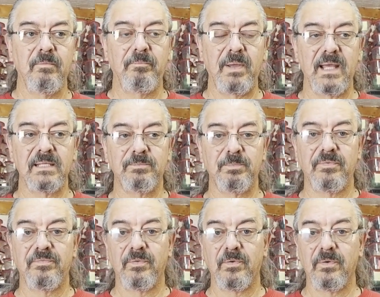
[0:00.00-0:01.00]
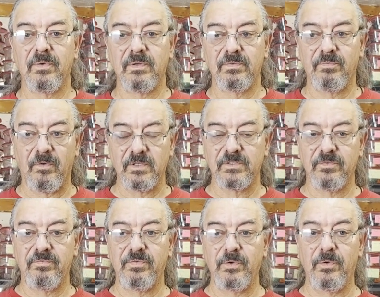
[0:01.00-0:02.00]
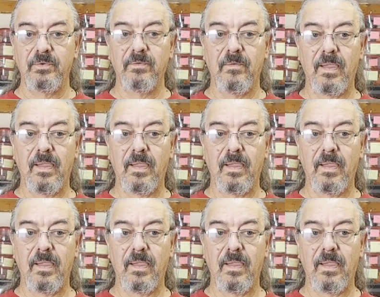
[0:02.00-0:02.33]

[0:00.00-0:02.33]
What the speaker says: Bass prefer, as far as their food,